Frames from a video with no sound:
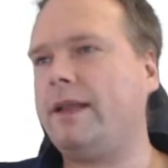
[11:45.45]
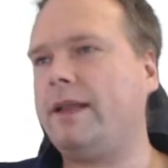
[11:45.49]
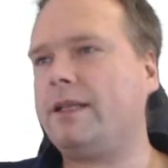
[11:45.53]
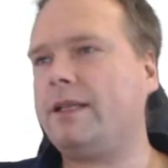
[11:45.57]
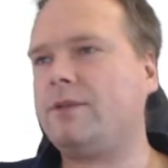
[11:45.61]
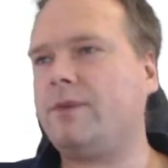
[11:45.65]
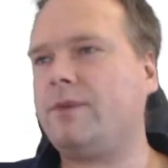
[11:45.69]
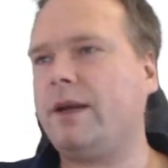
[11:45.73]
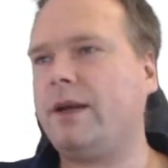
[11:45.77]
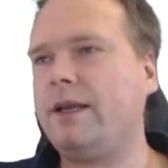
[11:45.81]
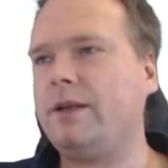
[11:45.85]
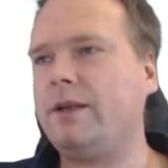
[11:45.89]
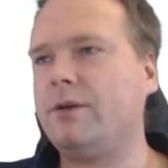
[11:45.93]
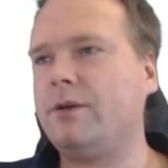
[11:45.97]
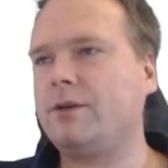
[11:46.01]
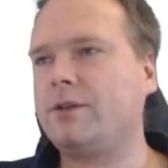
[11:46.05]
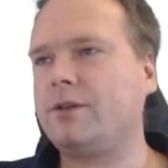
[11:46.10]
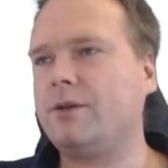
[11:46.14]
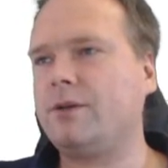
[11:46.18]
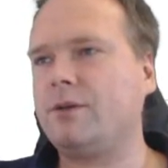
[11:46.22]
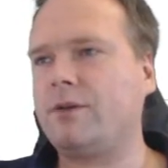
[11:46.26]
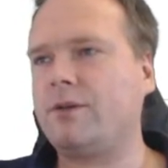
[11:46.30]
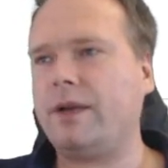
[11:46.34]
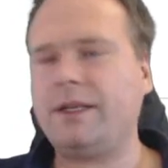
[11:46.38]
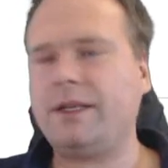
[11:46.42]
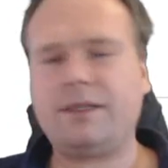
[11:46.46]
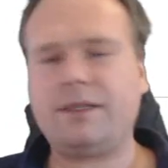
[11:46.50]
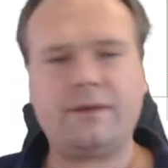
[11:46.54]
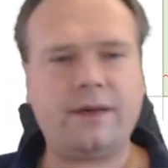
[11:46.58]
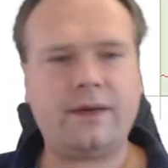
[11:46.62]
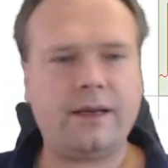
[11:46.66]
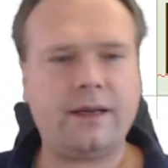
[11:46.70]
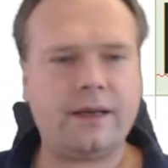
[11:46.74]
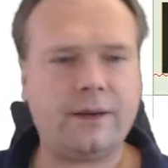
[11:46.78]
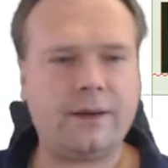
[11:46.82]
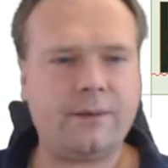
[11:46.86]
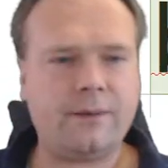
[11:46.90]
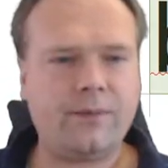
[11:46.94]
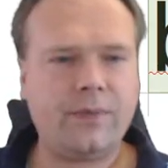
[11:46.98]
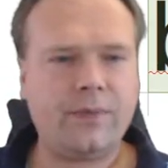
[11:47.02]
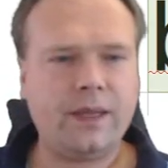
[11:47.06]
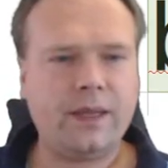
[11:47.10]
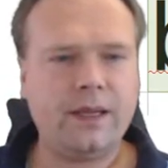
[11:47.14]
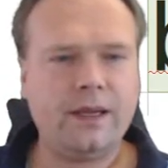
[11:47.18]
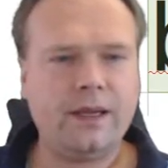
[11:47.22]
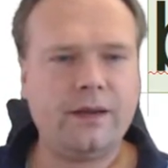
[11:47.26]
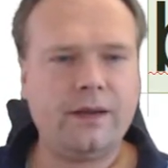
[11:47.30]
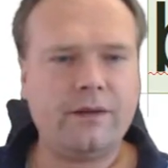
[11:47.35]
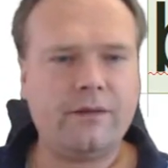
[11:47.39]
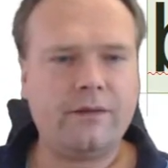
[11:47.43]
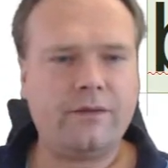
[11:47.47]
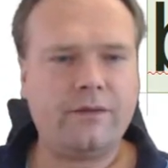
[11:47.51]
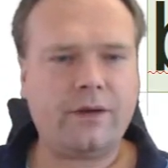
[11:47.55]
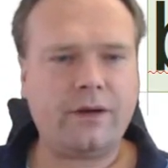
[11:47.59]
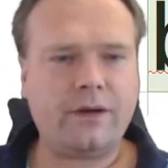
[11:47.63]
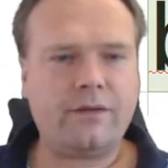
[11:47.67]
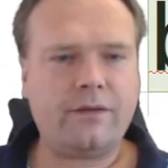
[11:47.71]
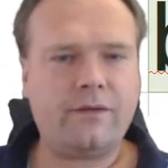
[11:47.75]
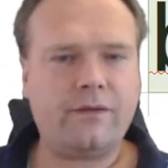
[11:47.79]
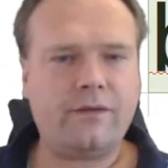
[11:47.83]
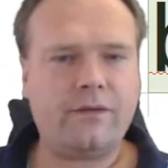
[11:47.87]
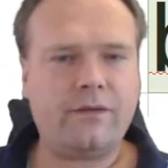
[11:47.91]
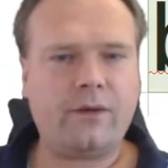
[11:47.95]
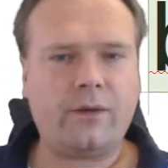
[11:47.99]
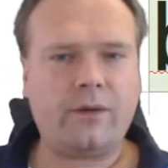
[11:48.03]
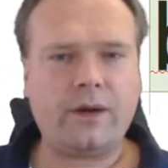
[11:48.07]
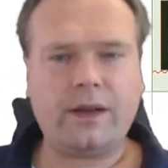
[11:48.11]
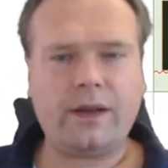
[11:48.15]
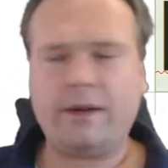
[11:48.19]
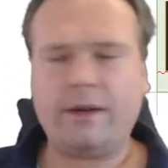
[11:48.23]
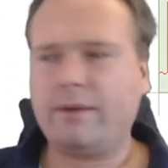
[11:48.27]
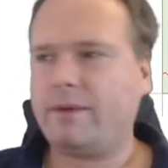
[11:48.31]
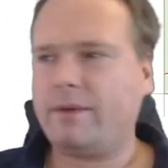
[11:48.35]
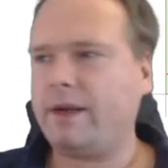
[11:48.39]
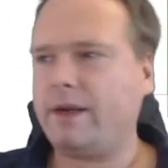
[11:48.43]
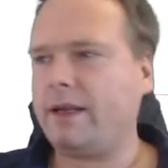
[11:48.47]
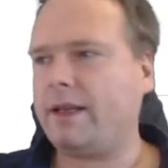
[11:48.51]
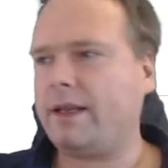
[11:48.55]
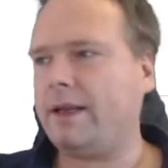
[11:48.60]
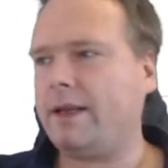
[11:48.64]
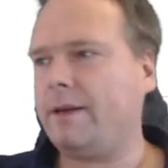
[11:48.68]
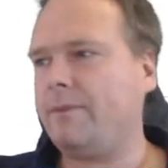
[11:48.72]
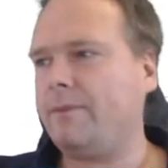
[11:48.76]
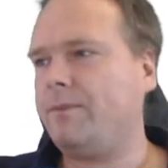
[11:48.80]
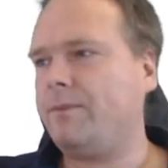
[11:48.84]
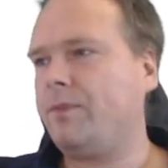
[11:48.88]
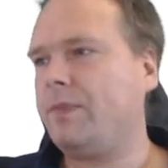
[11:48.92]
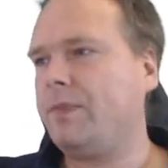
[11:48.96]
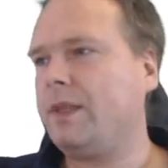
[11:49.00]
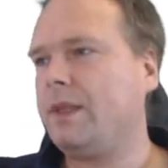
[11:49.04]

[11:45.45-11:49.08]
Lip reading: That's why it looks so crazy right now. Font 40 right there.